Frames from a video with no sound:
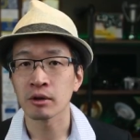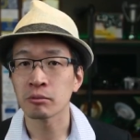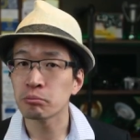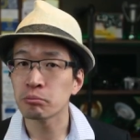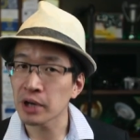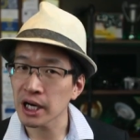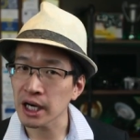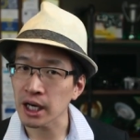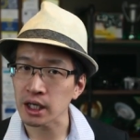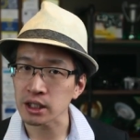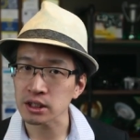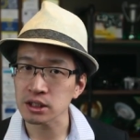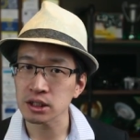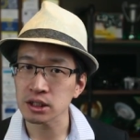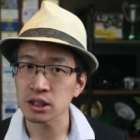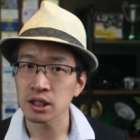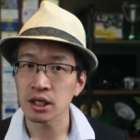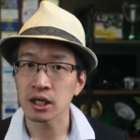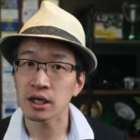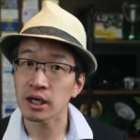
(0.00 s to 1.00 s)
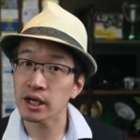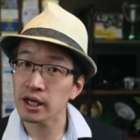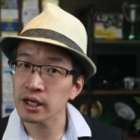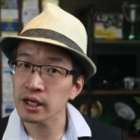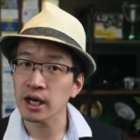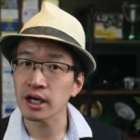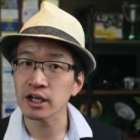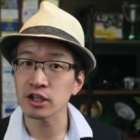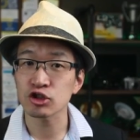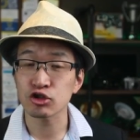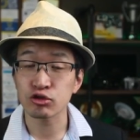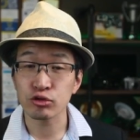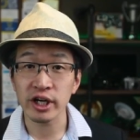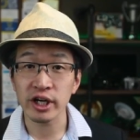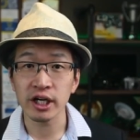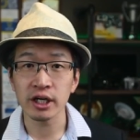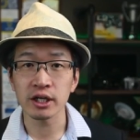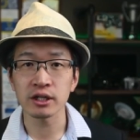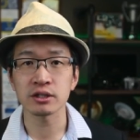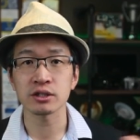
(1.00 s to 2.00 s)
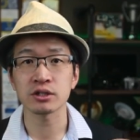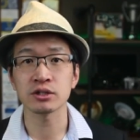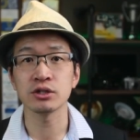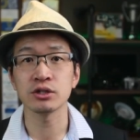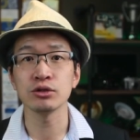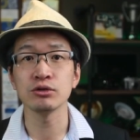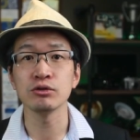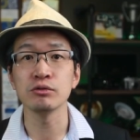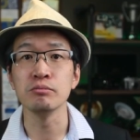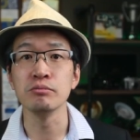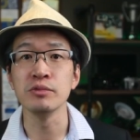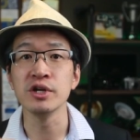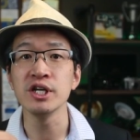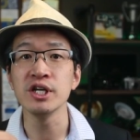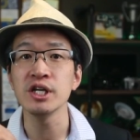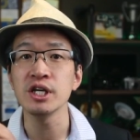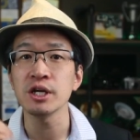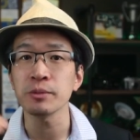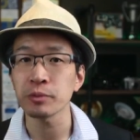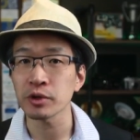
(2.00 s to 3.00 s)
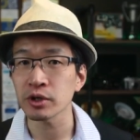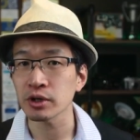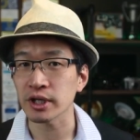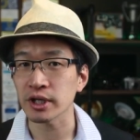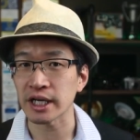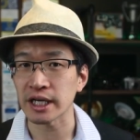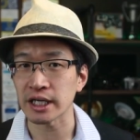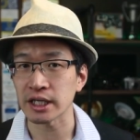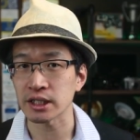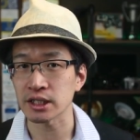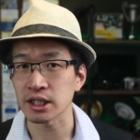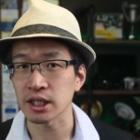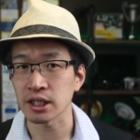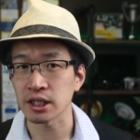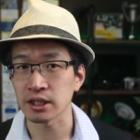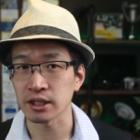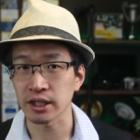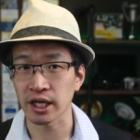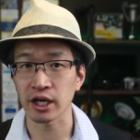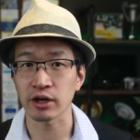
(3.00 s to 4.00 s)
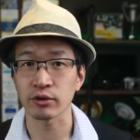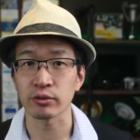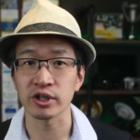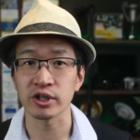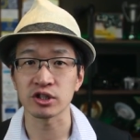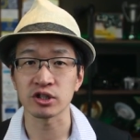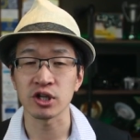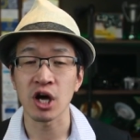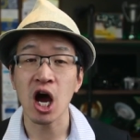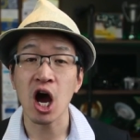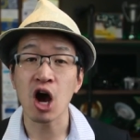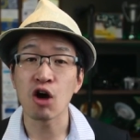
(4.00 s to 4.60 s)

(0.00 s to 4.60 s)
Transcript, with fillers: But AI trained to manipulate language,